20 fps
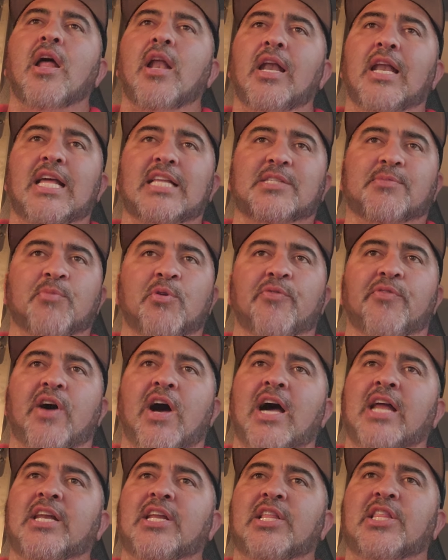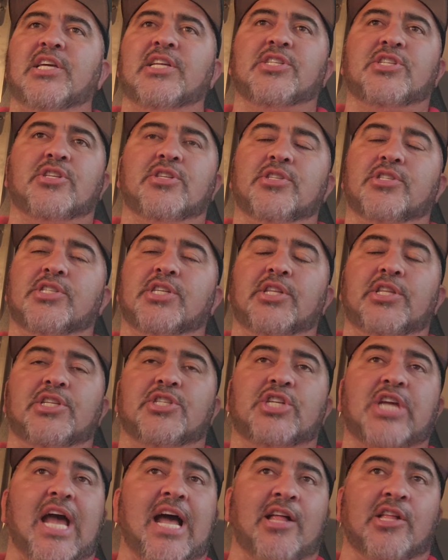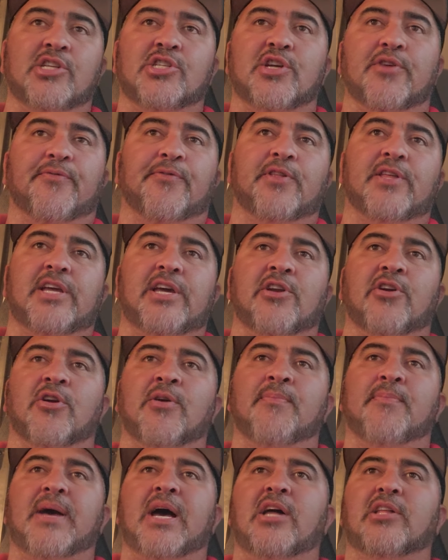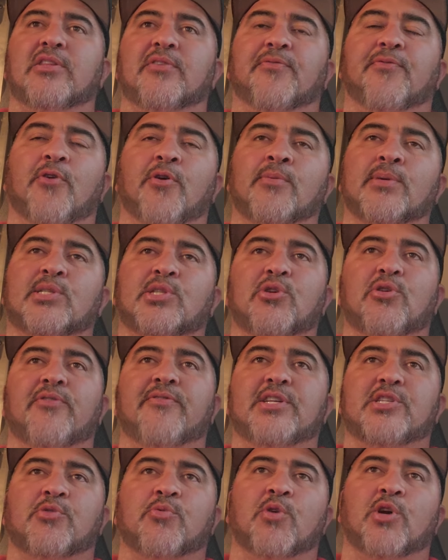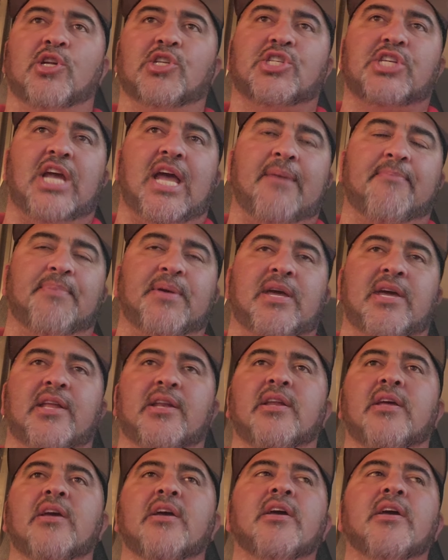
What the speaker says: Let's move on to the challenger for the interim belt, the former two-division world champion,